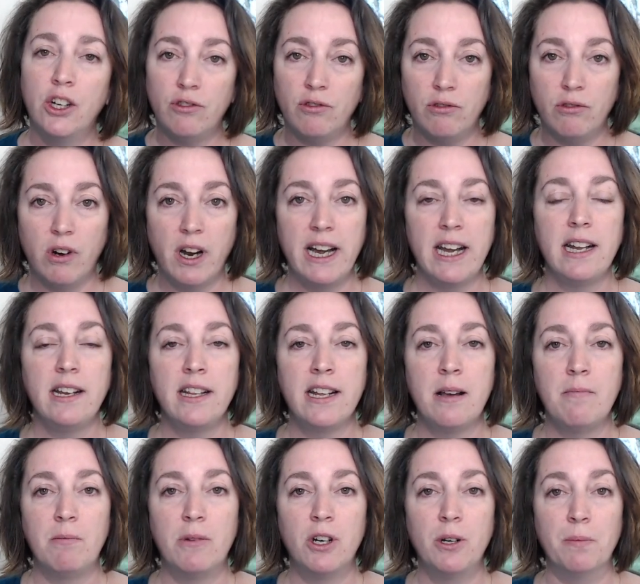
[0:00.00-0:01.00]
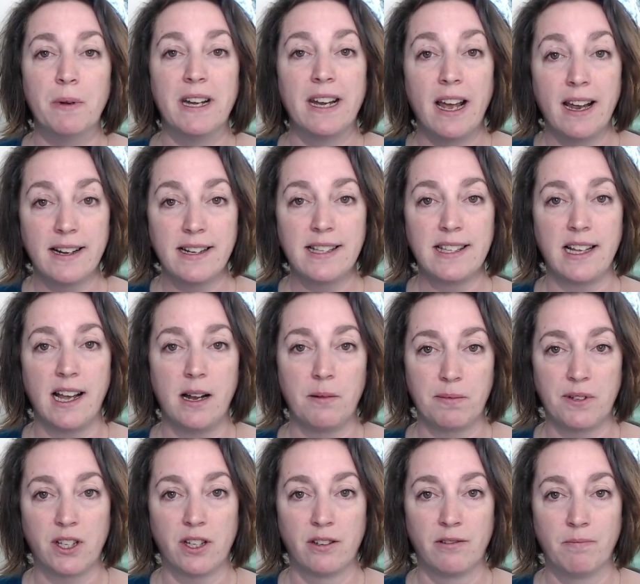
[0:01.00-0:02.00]
Right in that moment,
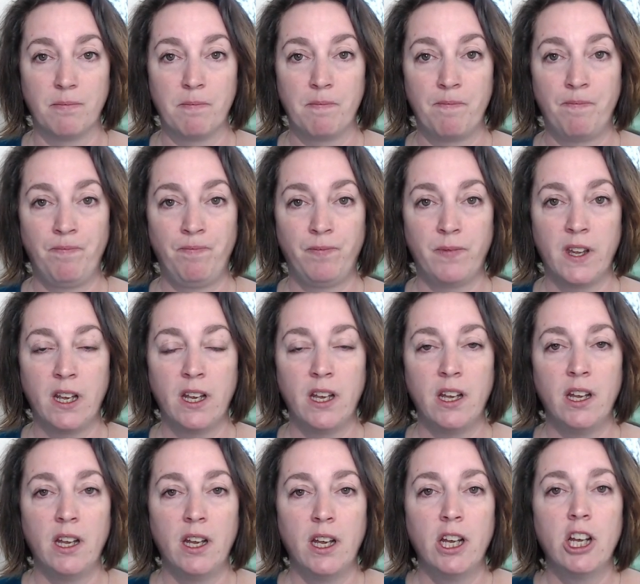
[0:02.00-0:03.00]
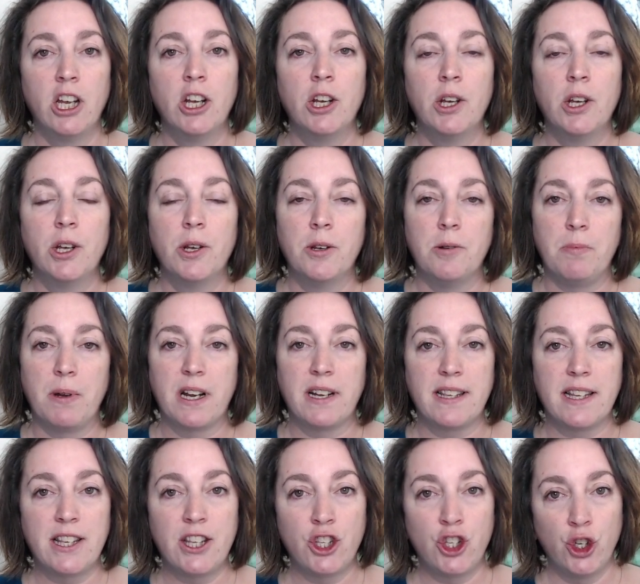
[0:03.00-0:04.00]
accept. Because
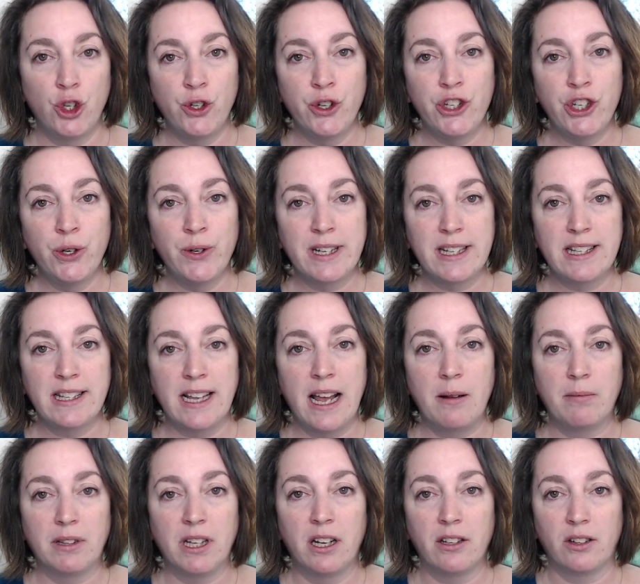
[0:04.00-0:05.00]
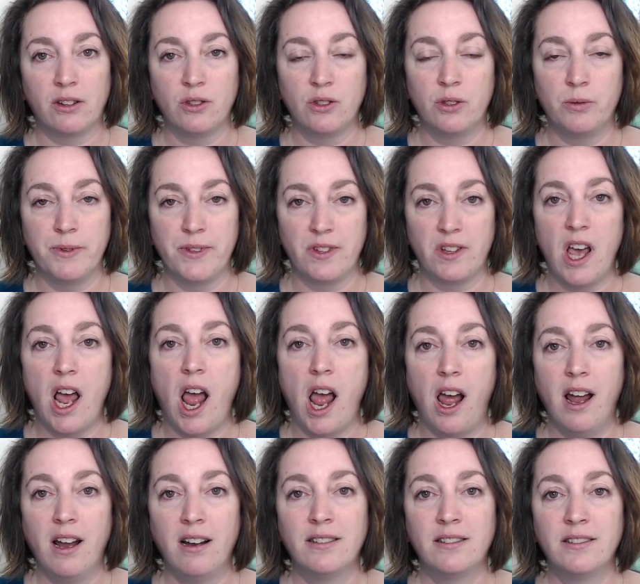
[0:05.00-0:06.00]
as soon as you accept that thought was
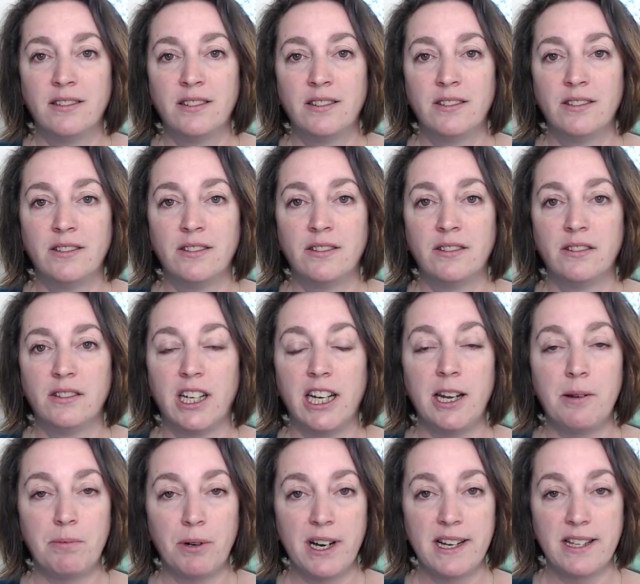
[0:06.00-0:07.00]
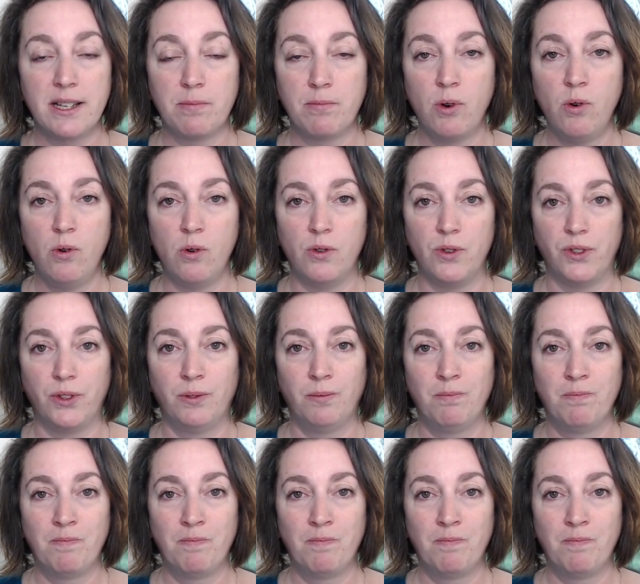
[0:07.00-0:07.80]
there, it presses pause.